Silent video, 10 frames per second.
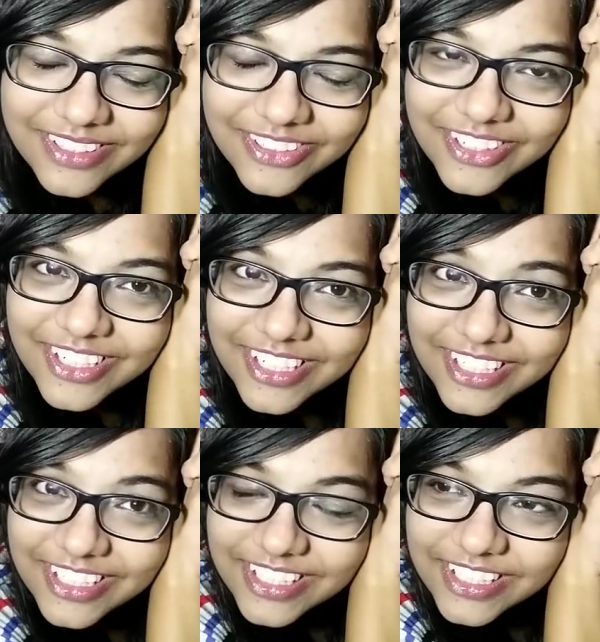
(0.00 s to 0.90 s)
So
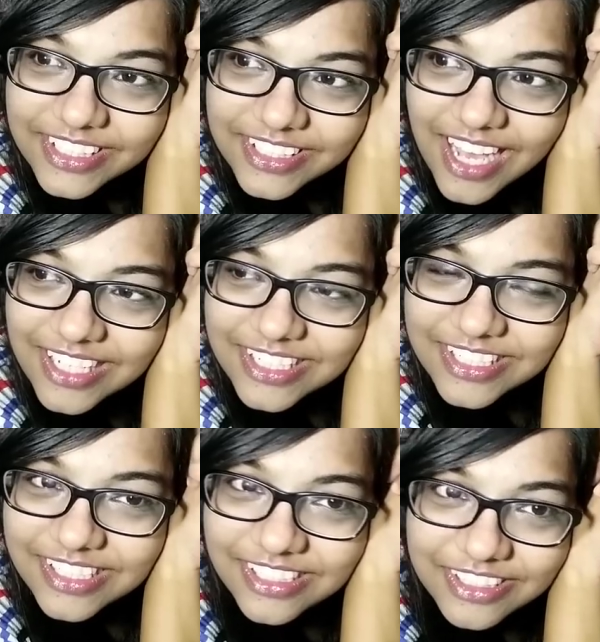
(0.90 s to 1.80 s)
I
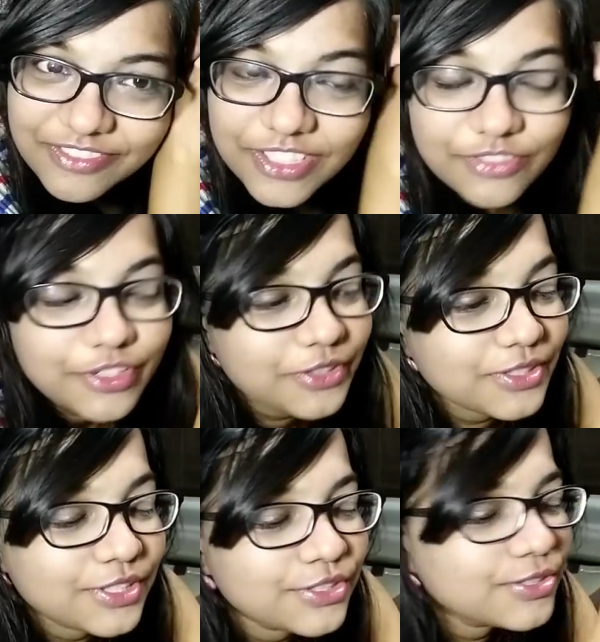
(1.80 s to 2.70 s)
just love this video.
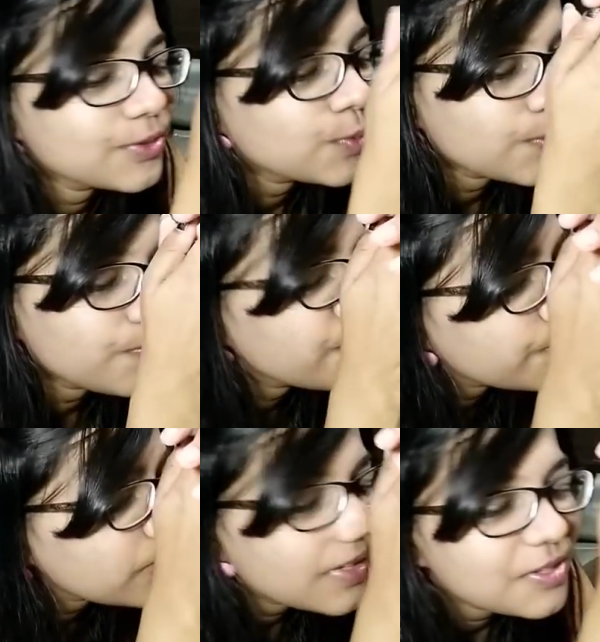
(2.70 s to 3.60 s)
It's
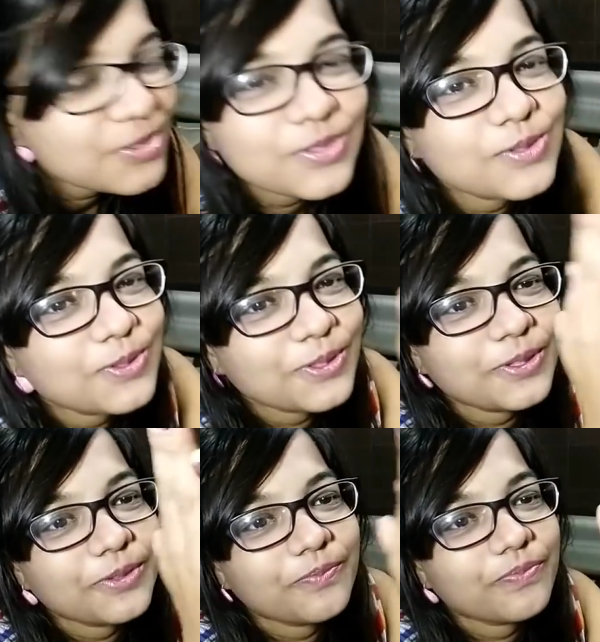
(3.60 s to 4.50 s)
a
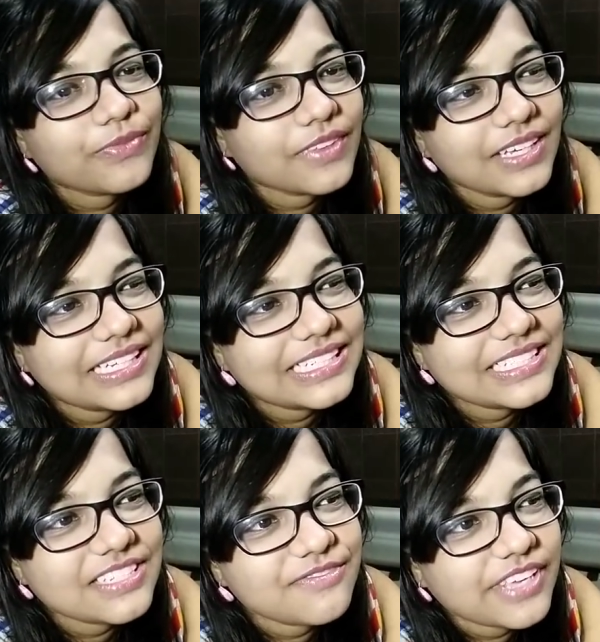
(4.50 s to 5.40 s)

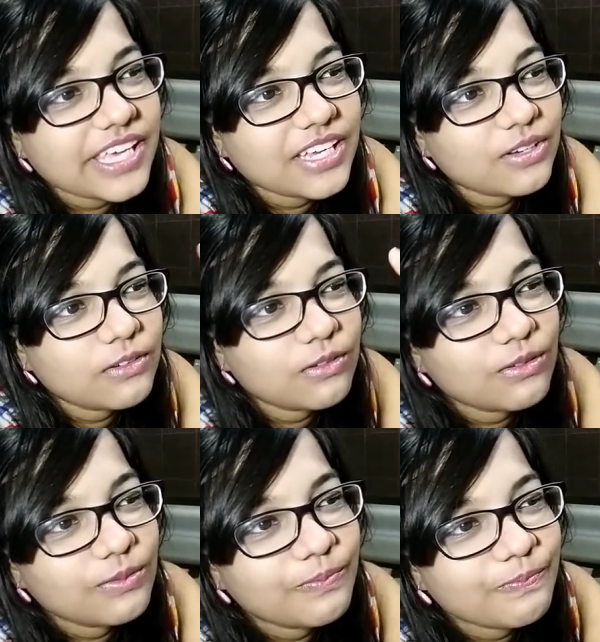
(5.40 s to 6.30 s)
way.
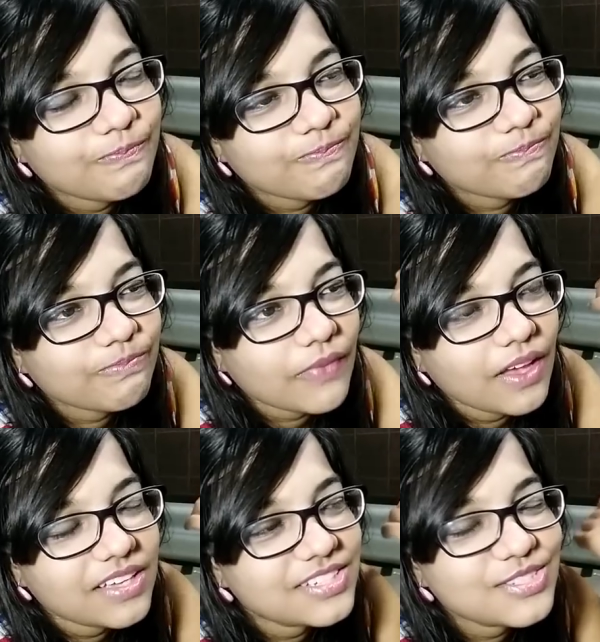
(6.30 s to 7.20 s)

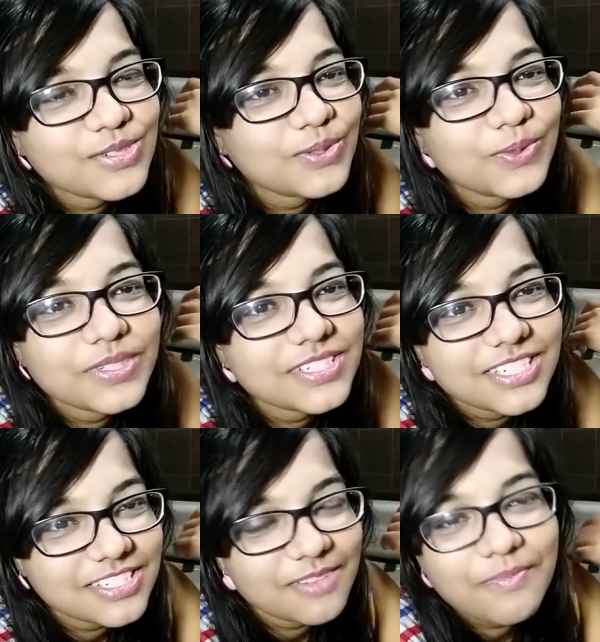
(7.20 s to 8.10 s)
I just don't know. It's
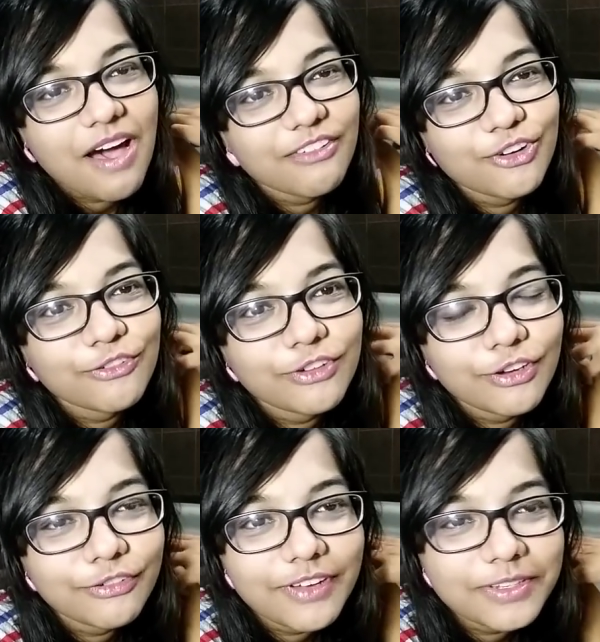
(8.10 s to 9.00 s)
just the power of
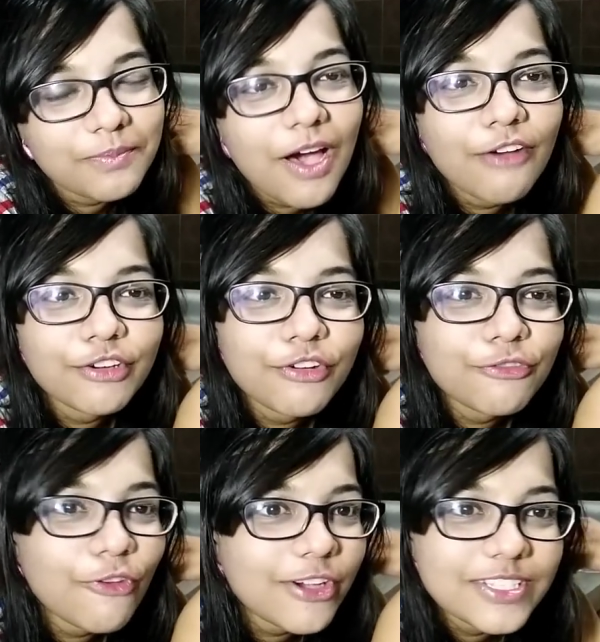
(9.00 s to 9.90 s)
love and the power of
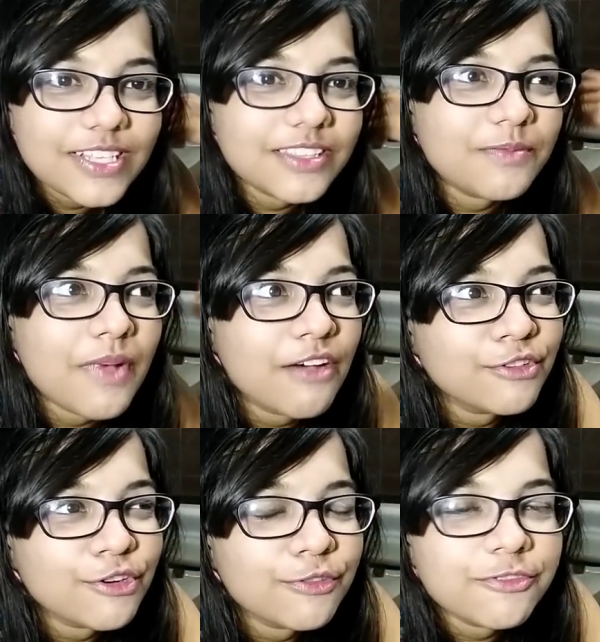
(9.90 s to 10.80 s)
voice and the
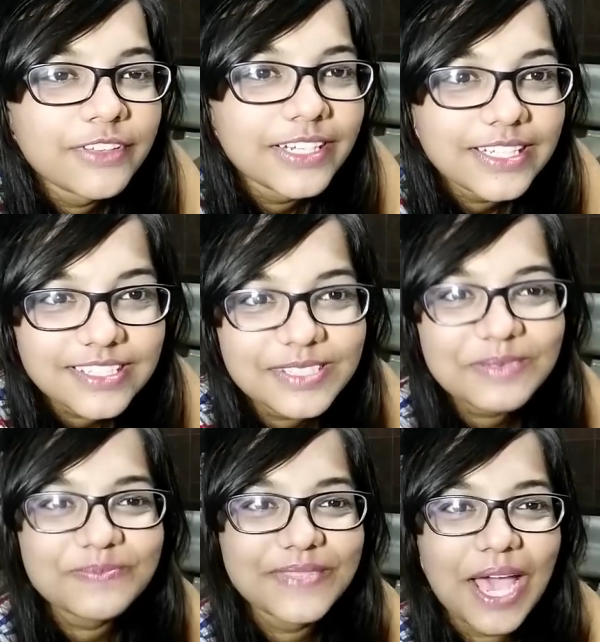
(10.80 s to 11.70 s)
power of feelings.
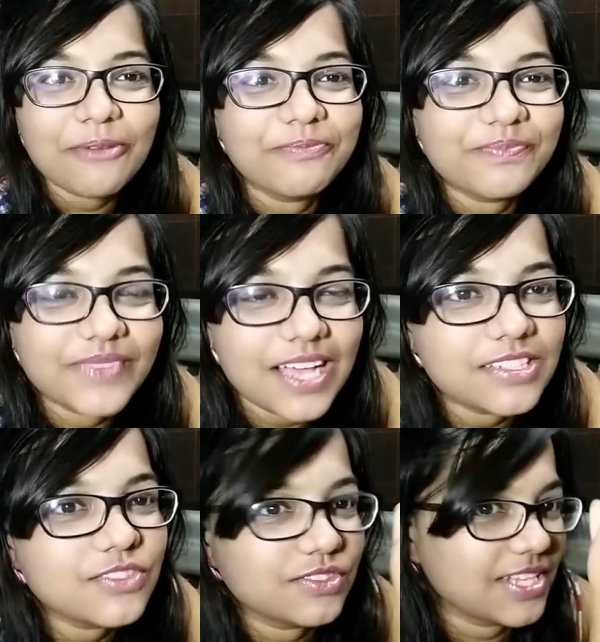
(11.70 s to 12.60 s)
Yeah,
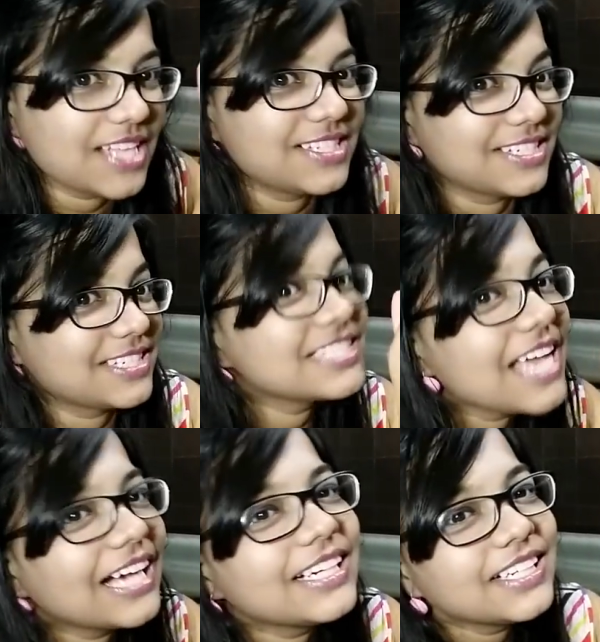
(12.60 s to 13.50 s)
that's it. Yeah.